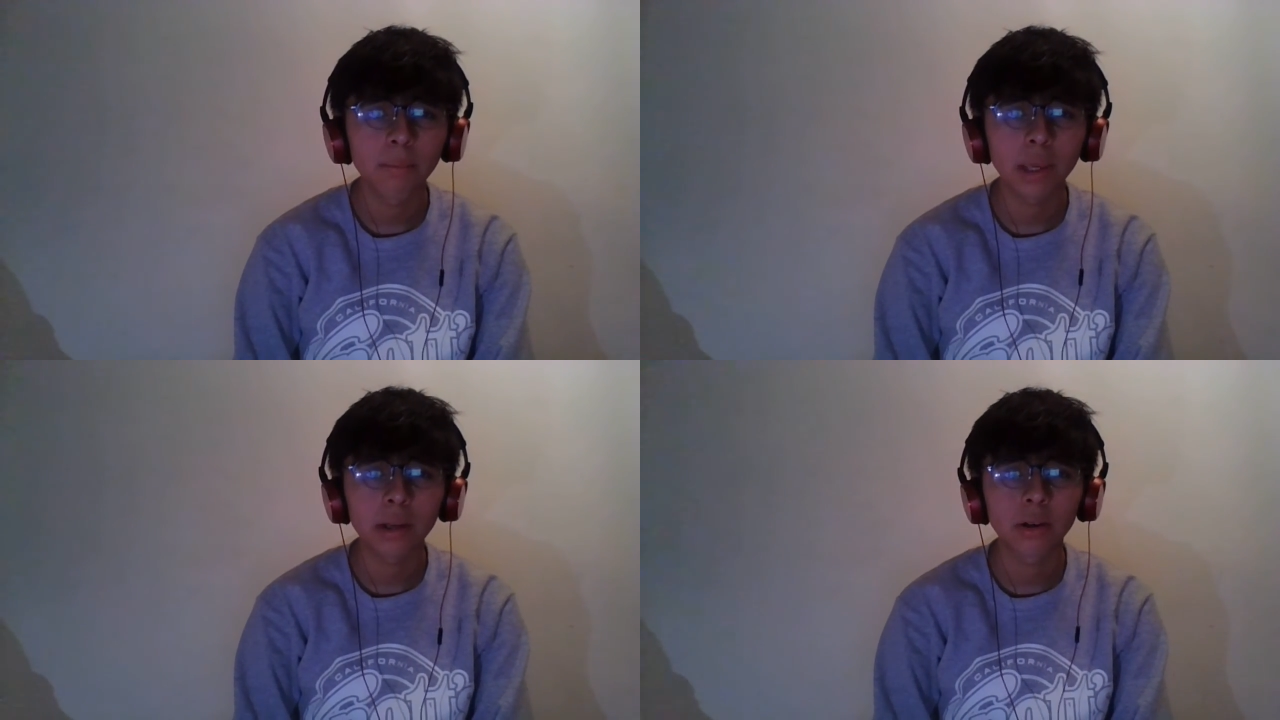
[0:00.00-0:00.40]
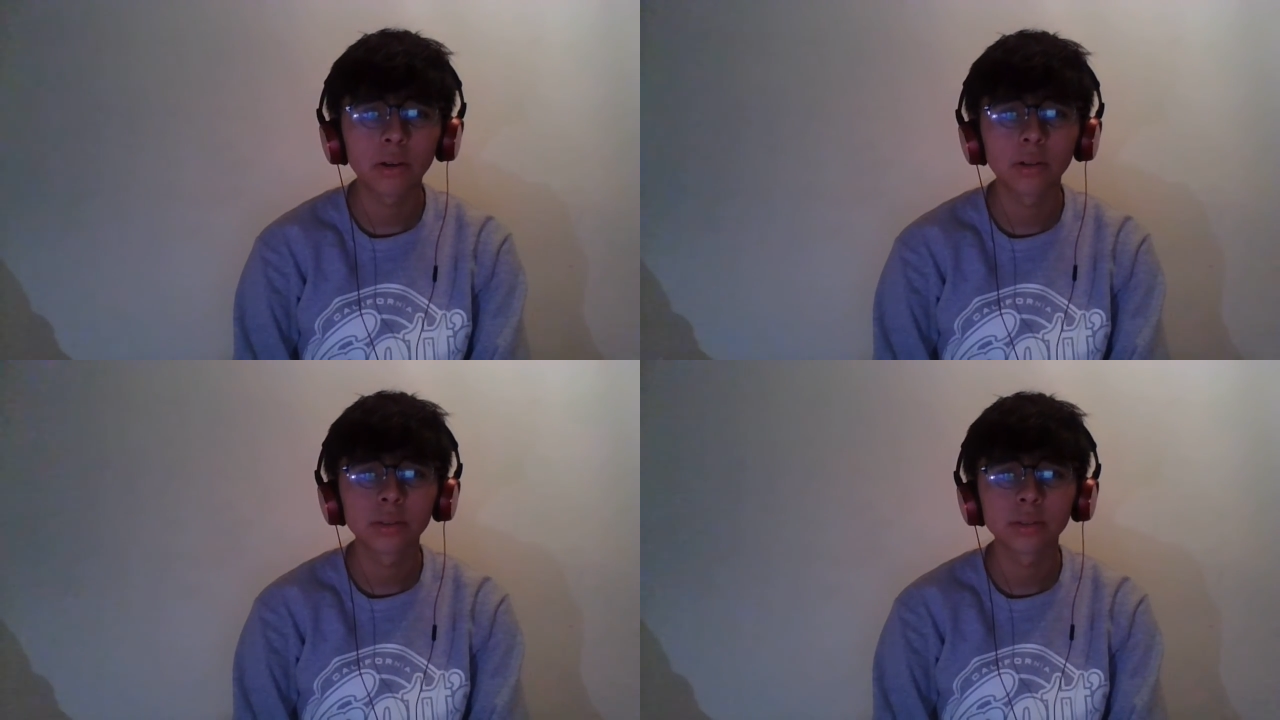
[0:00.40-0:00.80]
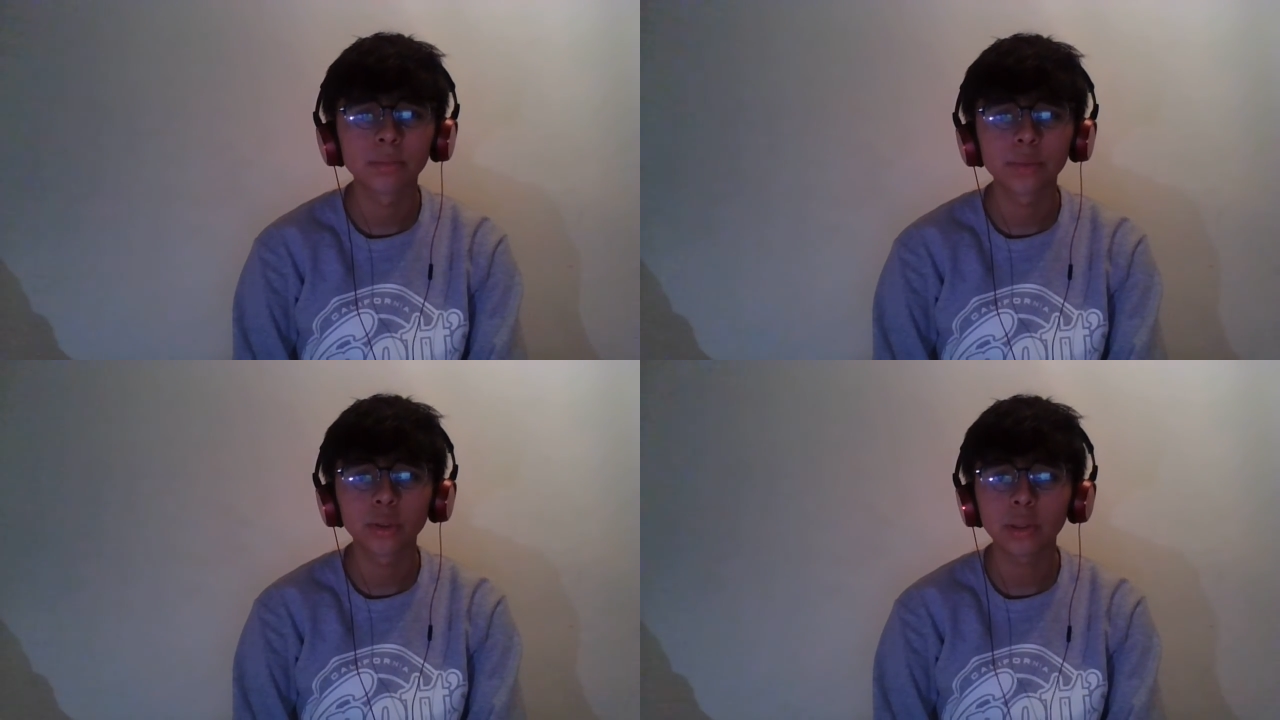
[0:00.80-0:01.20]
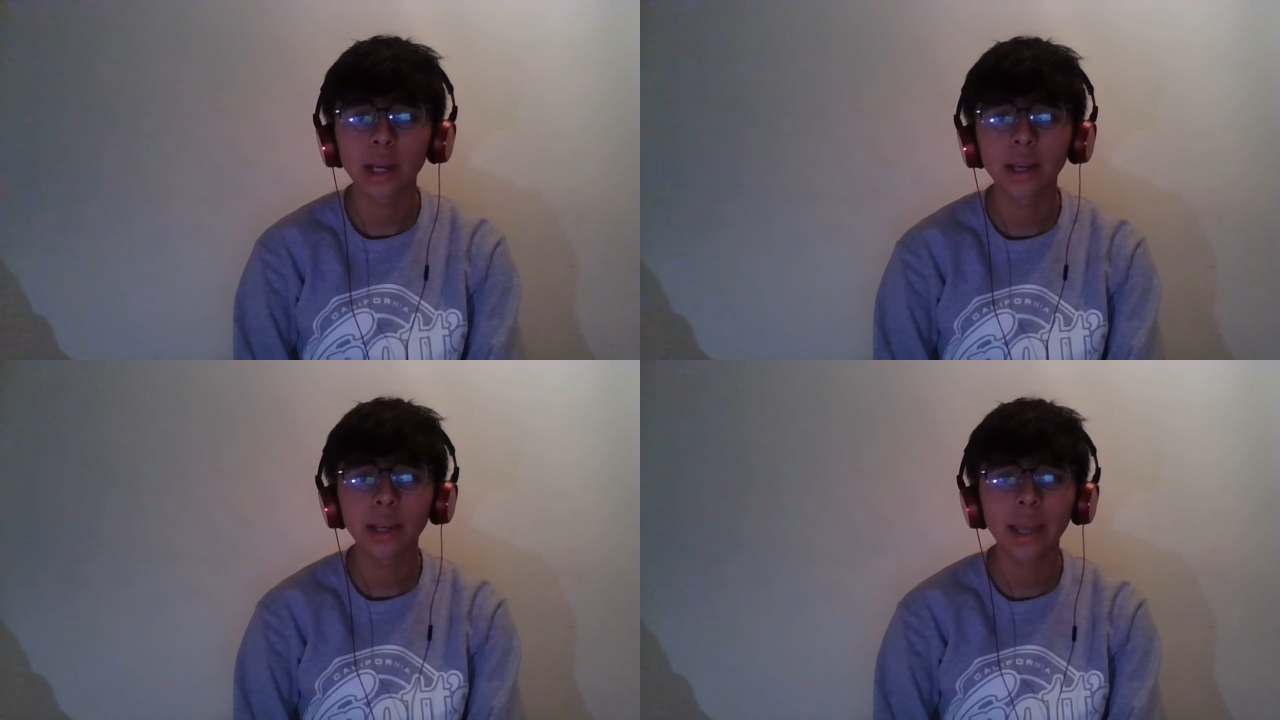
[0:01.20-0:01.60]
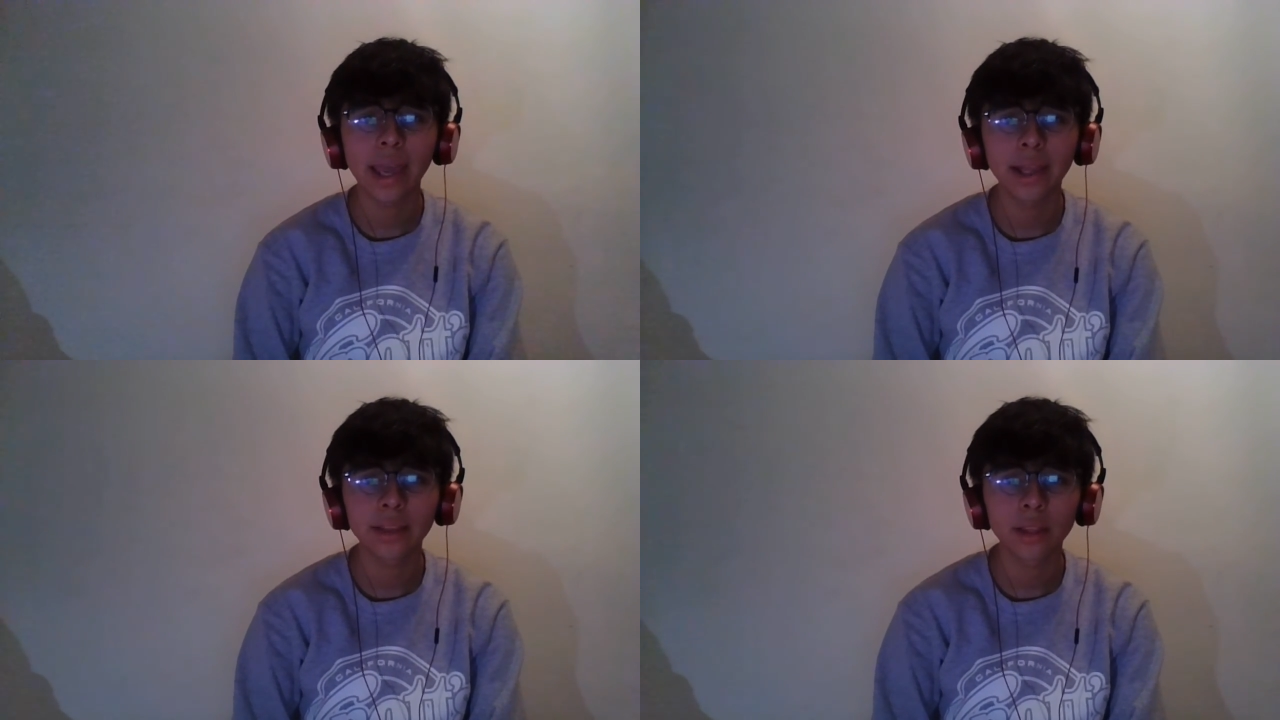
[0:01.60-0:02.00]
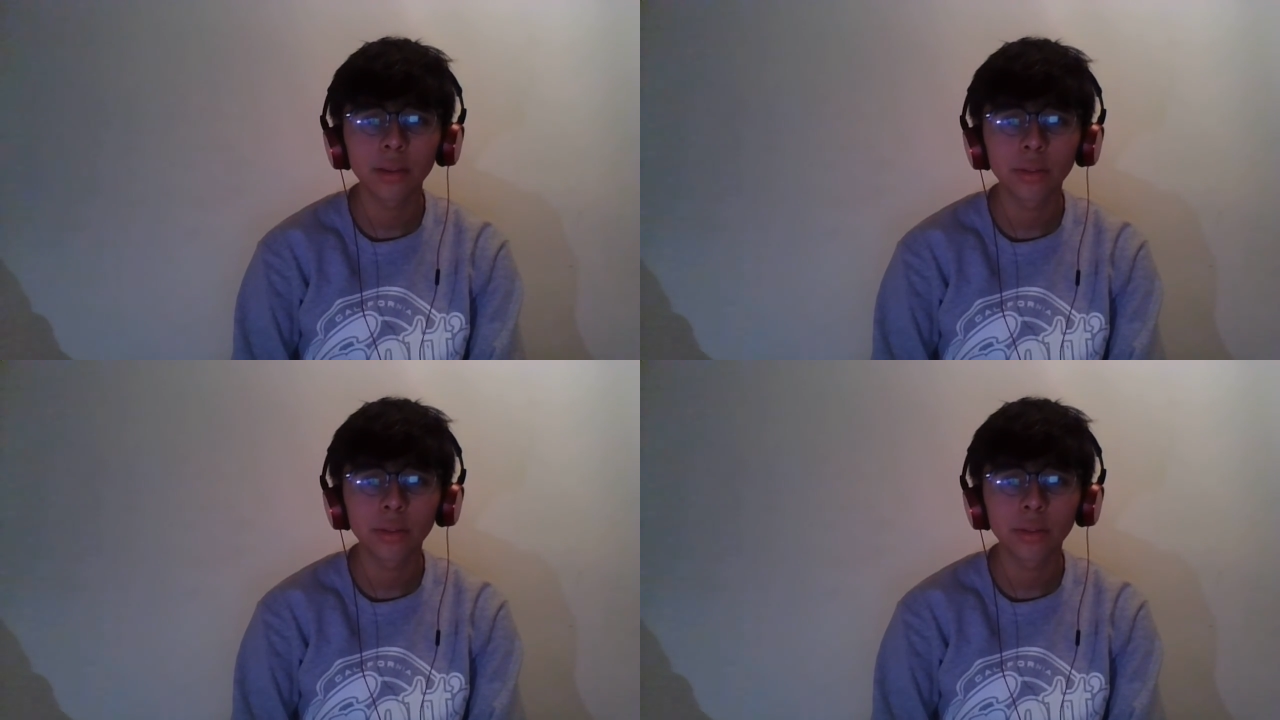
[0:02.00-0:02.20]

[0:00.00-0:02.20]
because you can get